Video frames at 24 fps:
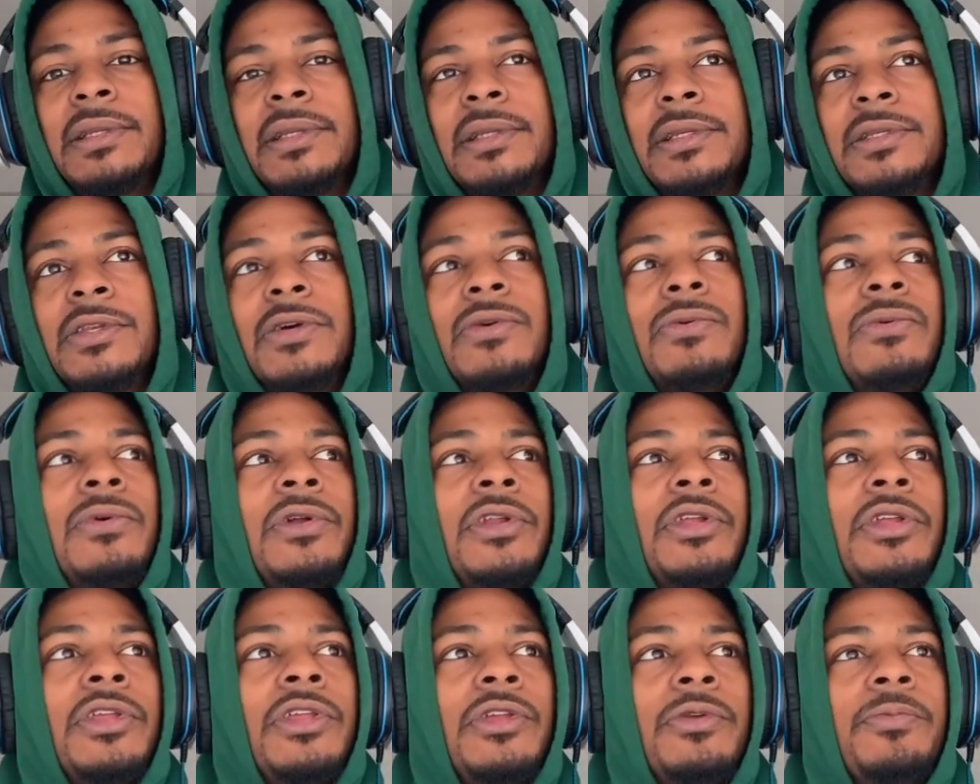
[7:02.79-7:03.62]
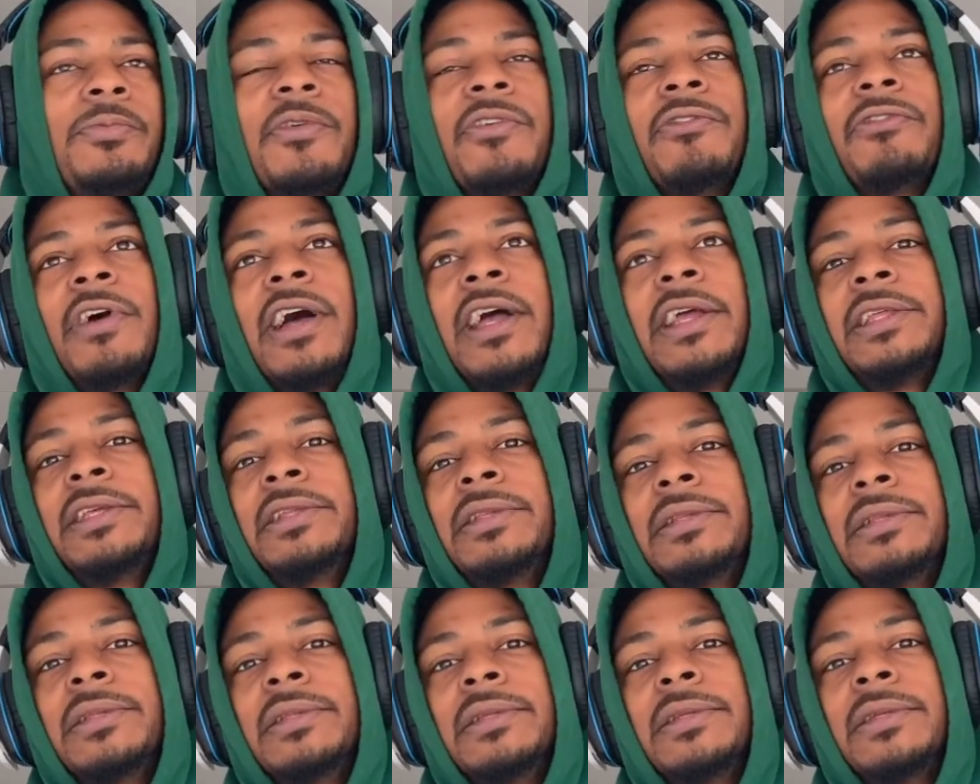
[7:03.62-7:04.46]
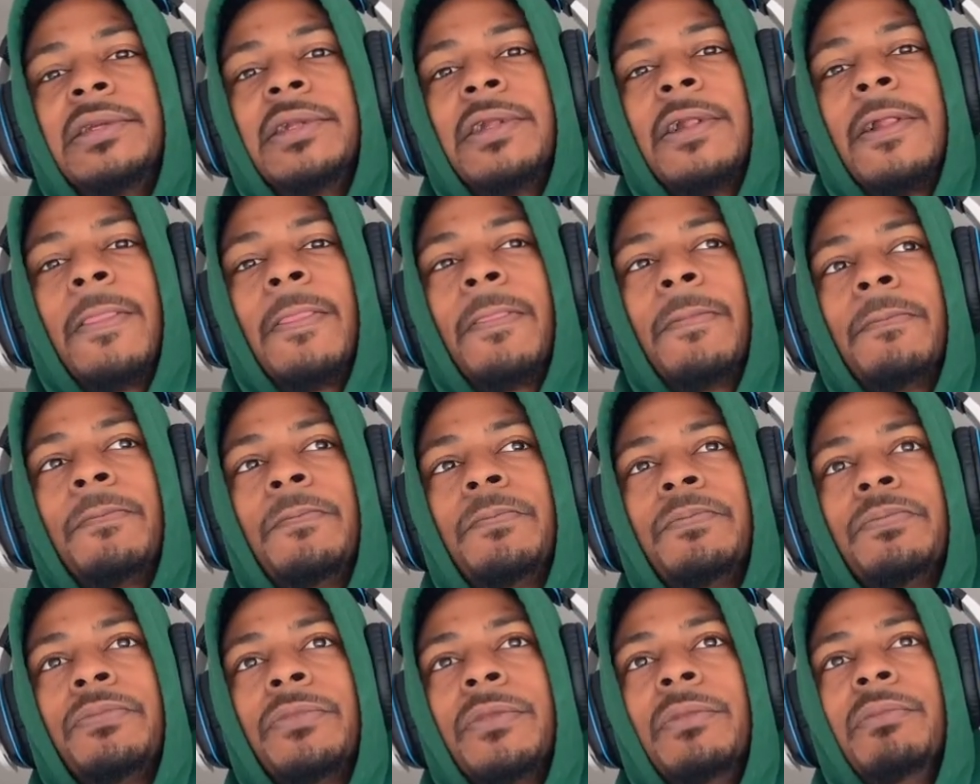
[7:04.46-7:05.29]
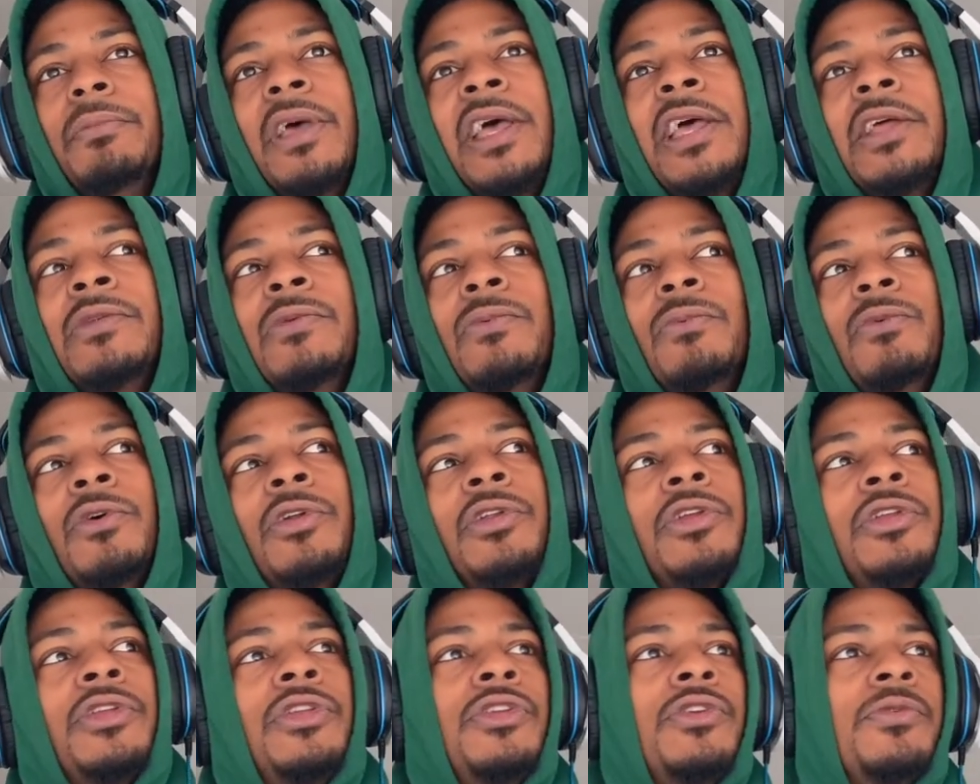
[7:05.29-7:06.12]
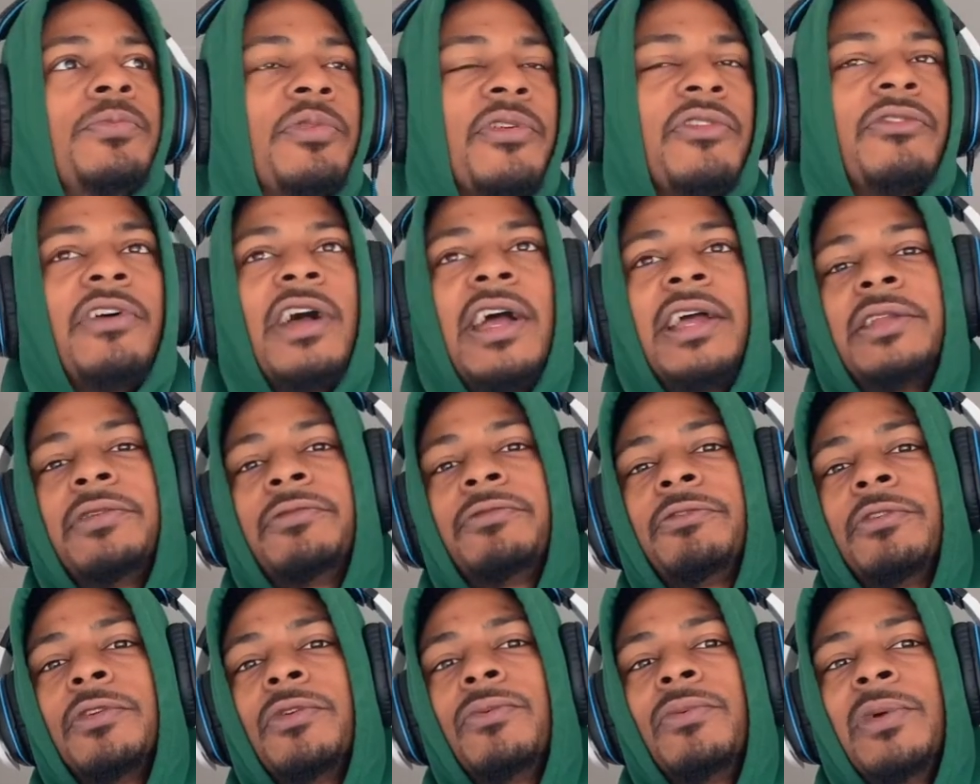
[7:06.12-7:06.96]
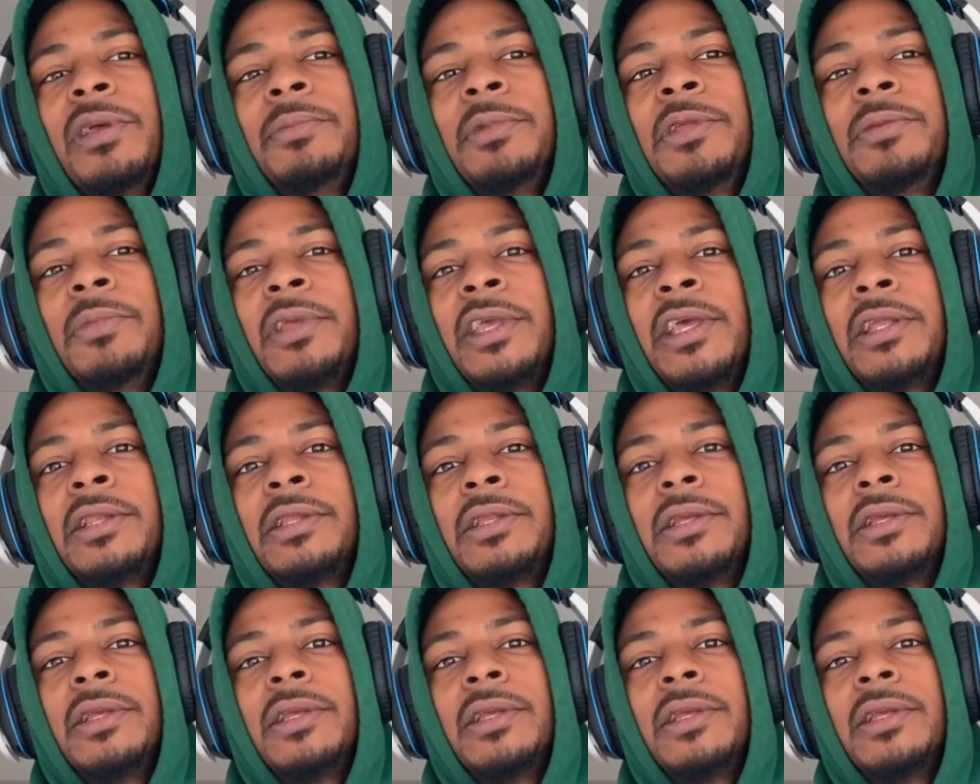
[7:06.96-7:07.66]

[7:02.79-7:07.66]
So what are you providing? Men, what are you providing for the women, man?